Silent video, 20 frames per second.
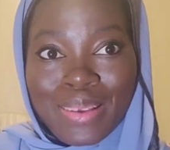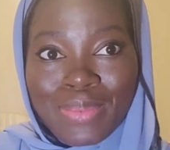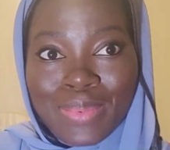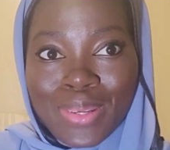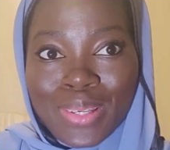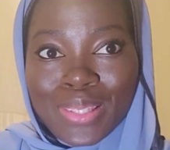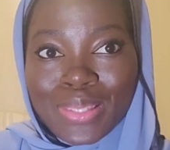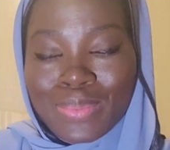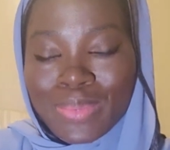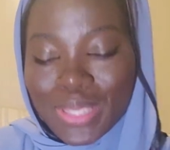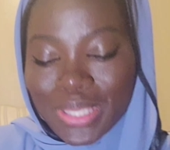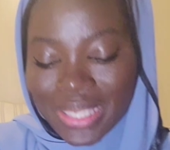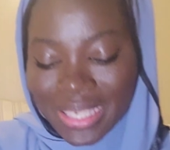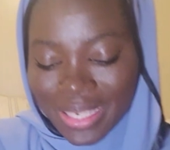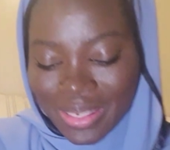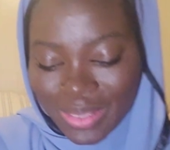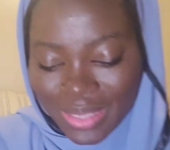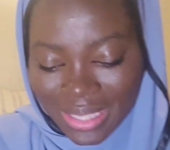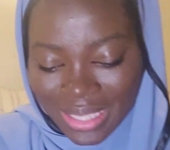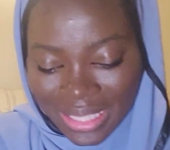I'm going to be
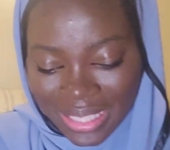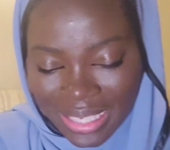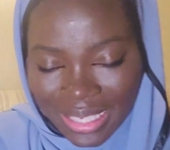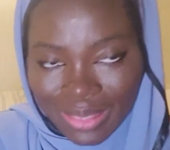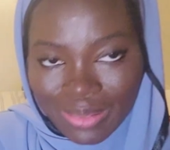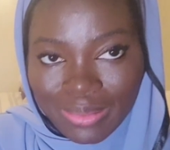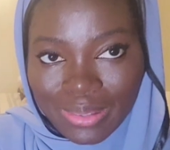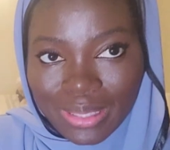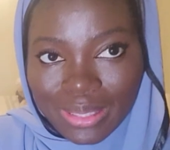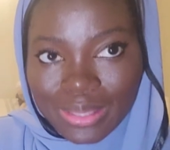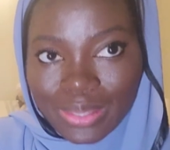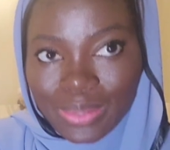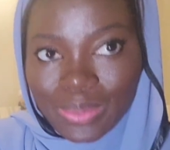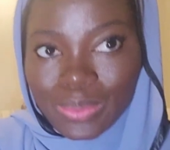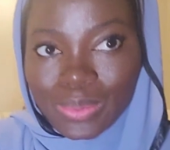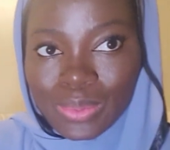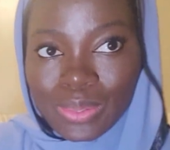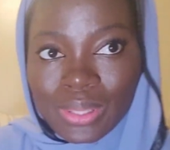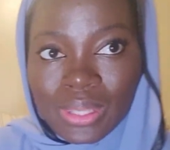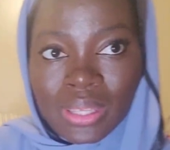sharing it anyway,
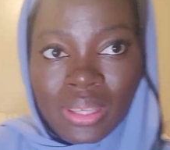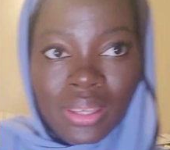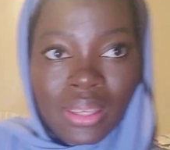so